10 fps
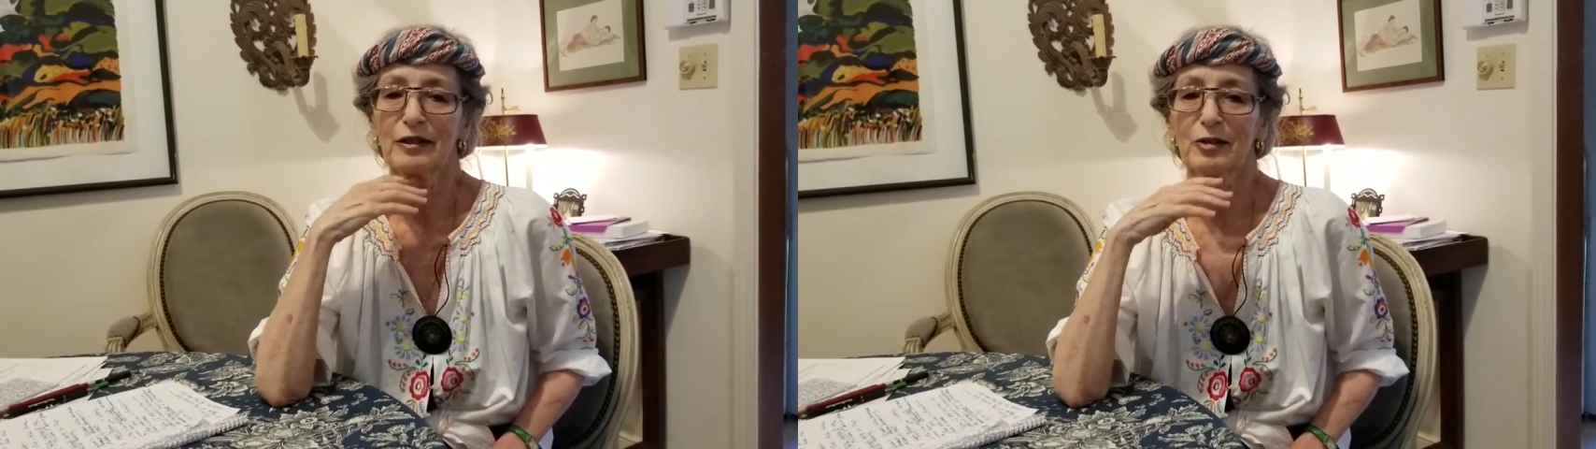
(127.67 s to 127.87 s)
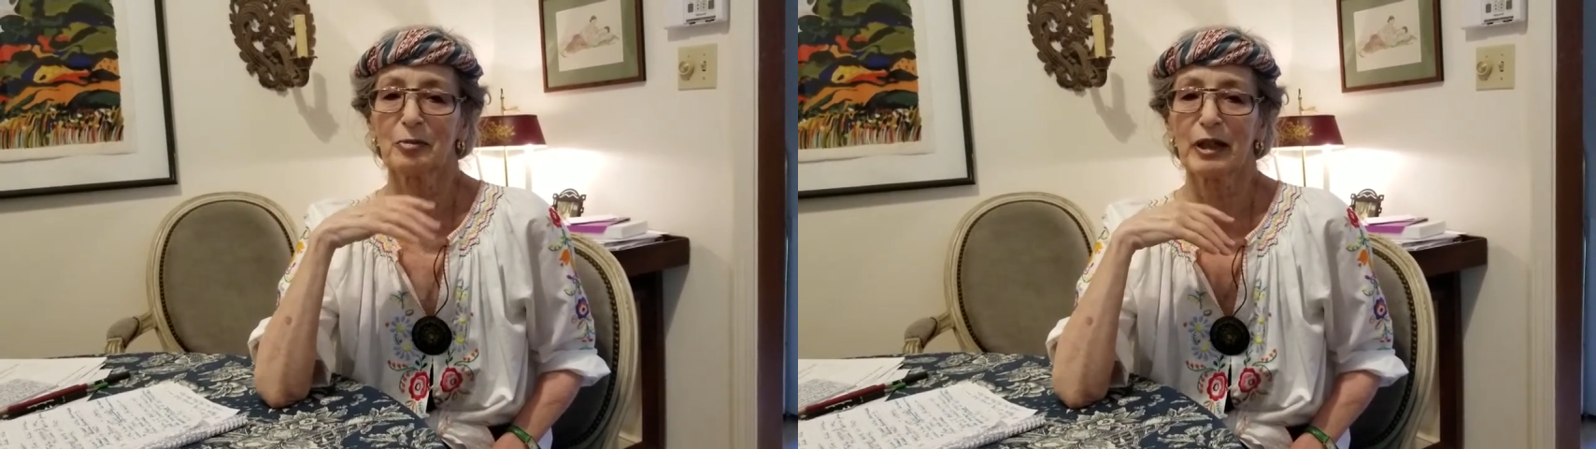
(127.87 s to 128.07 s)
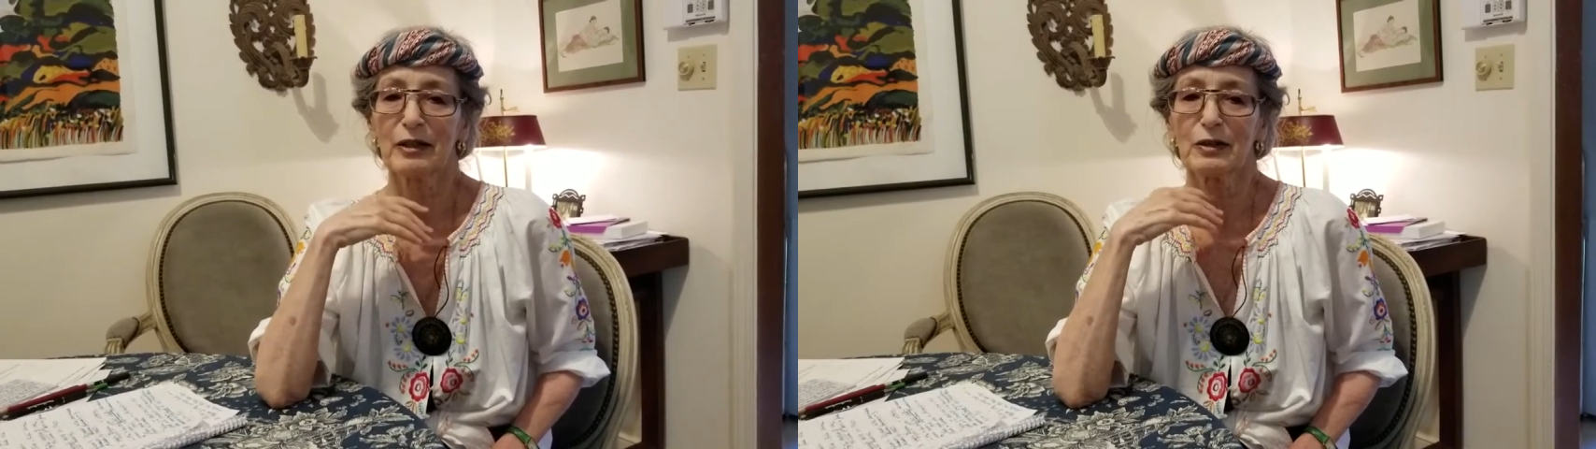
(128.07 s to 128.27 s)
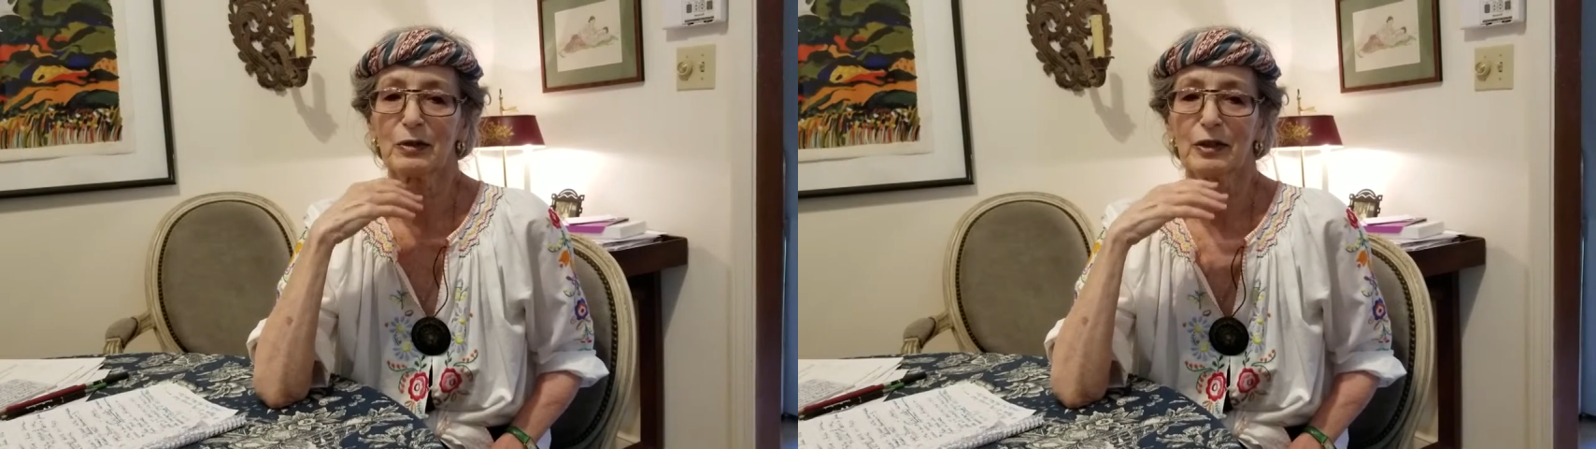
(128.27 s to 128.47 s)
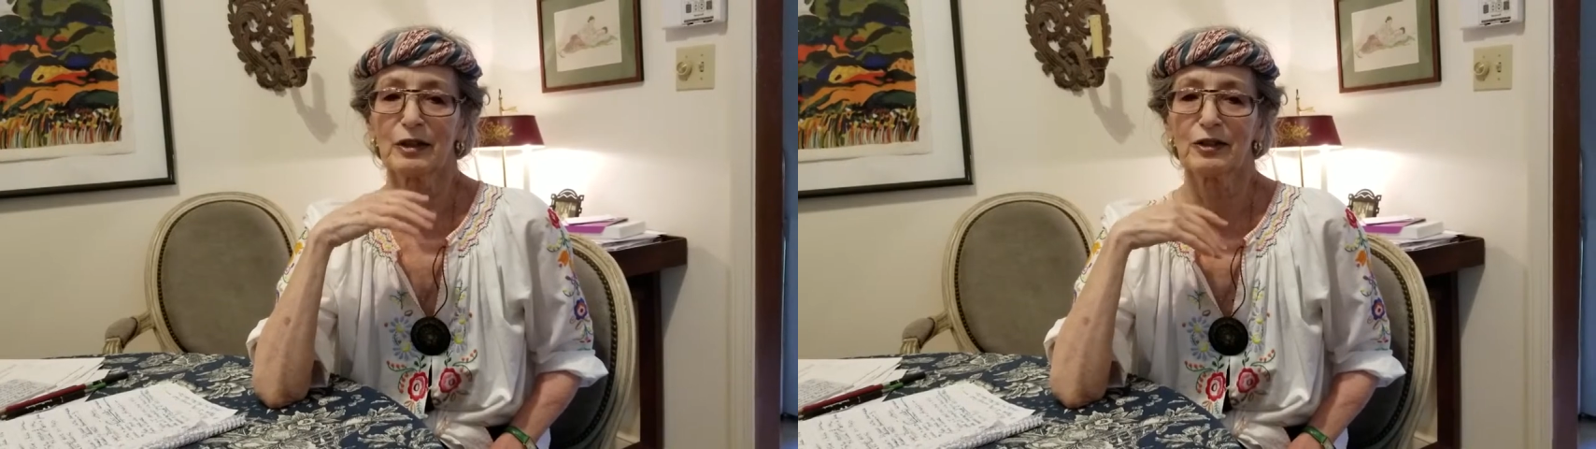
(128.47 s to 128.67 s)
smile
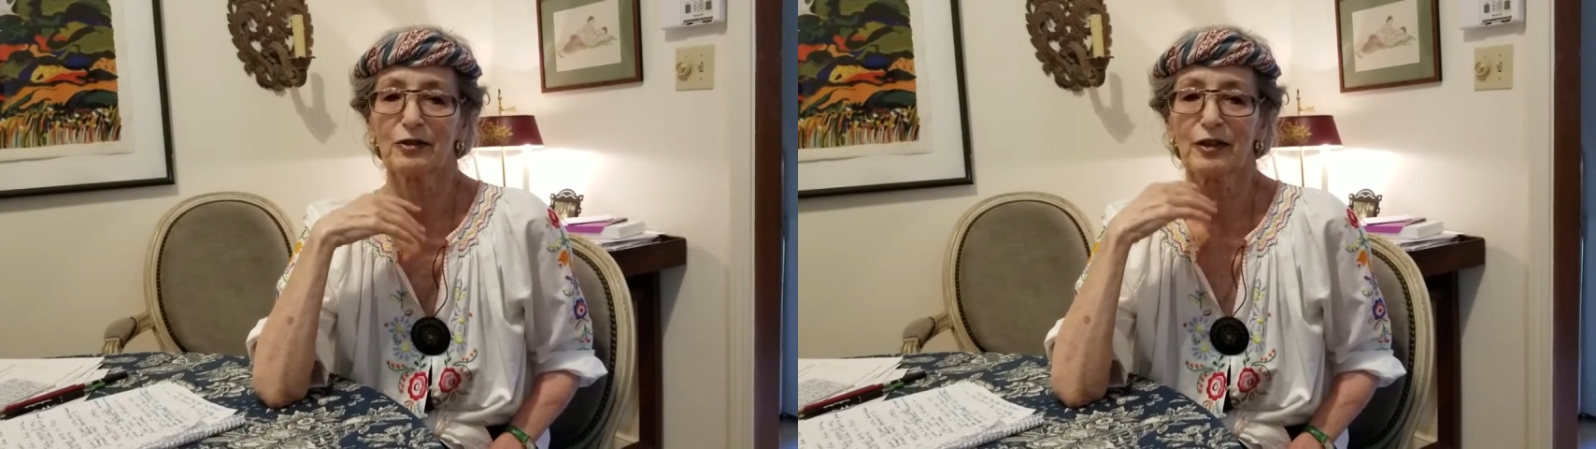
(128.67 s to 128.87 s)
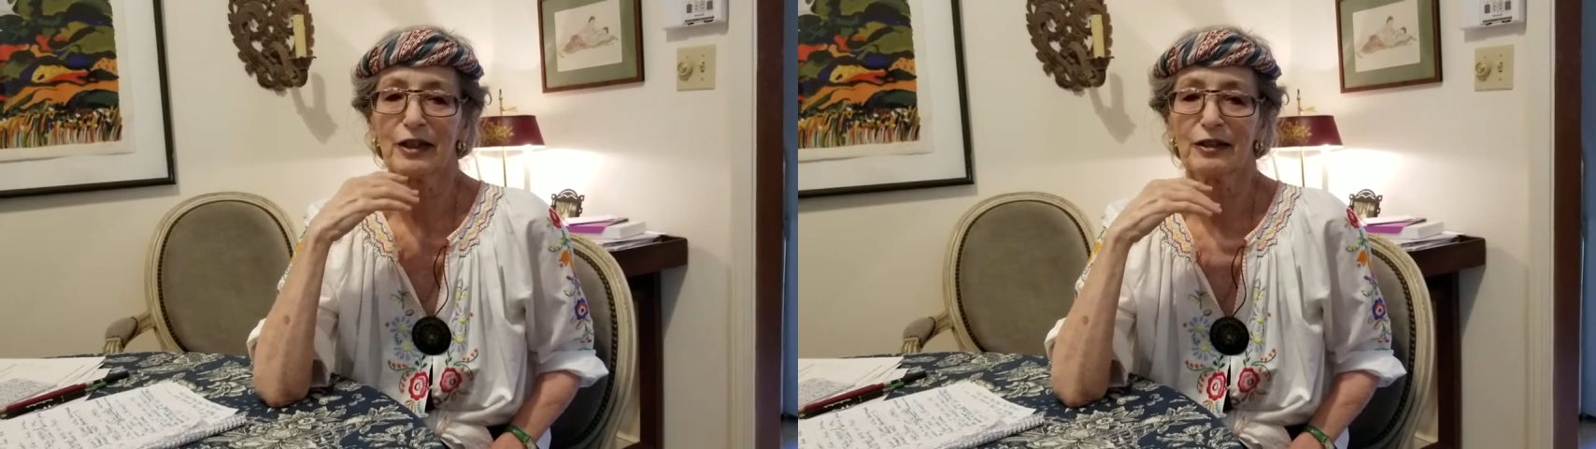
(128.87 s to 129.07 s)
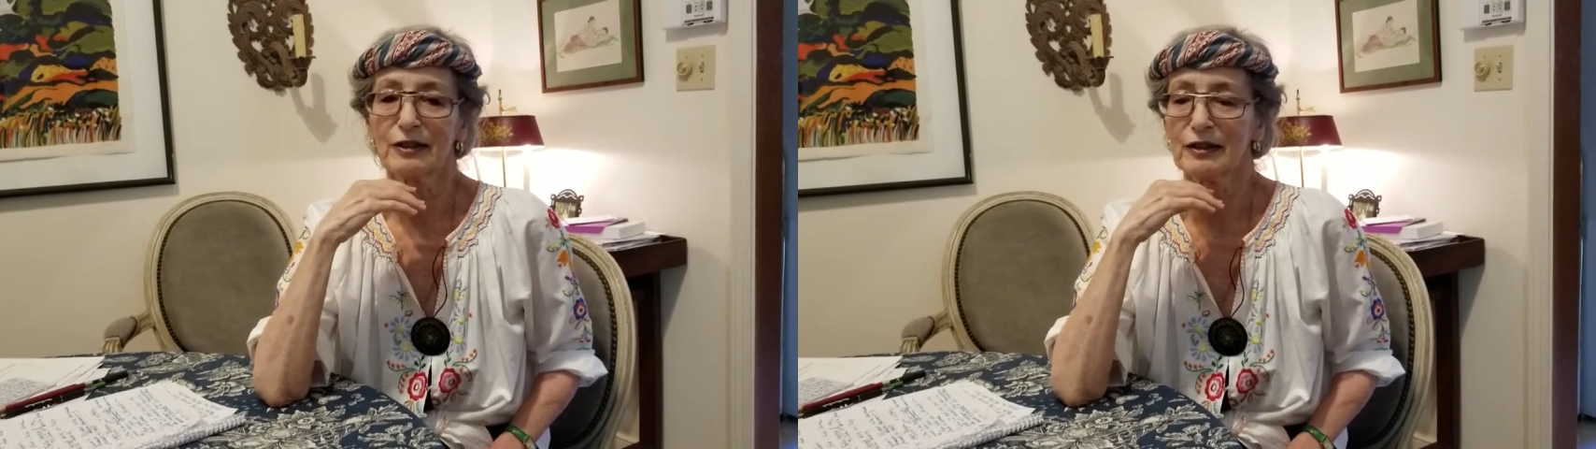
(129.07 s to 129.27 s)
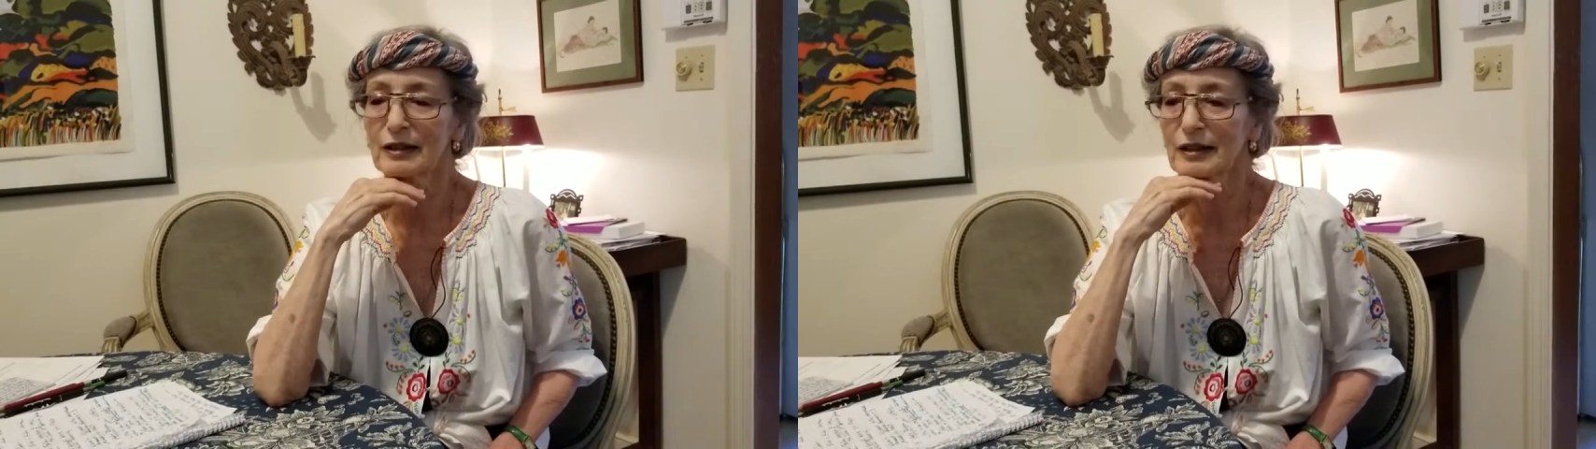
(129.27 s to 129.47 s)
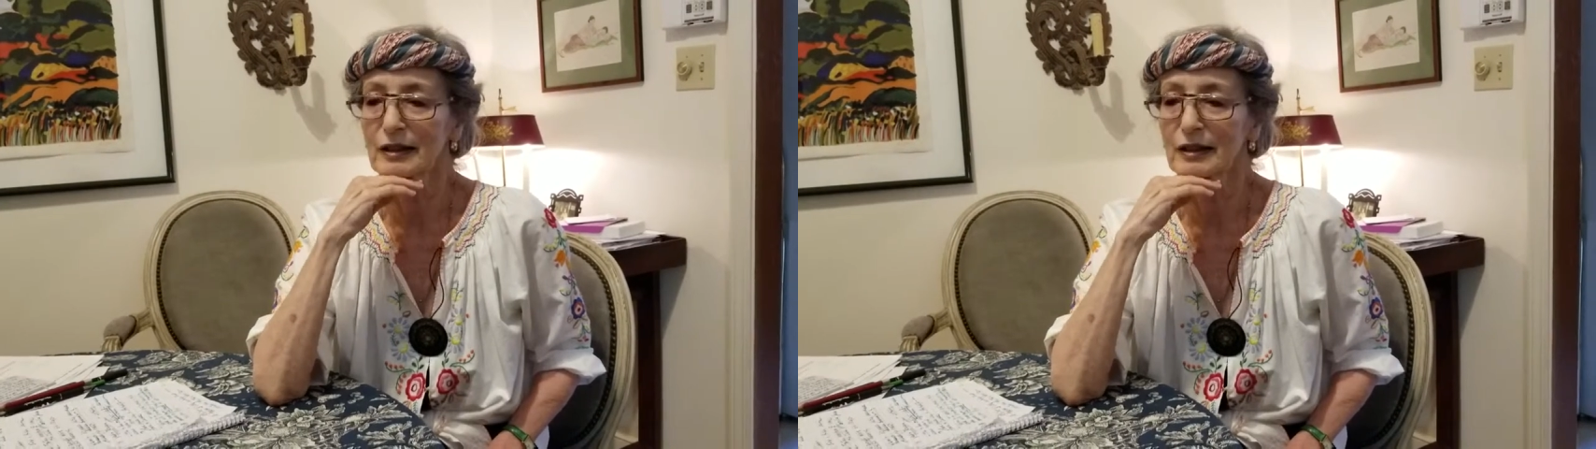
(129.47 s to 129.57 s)
to his face.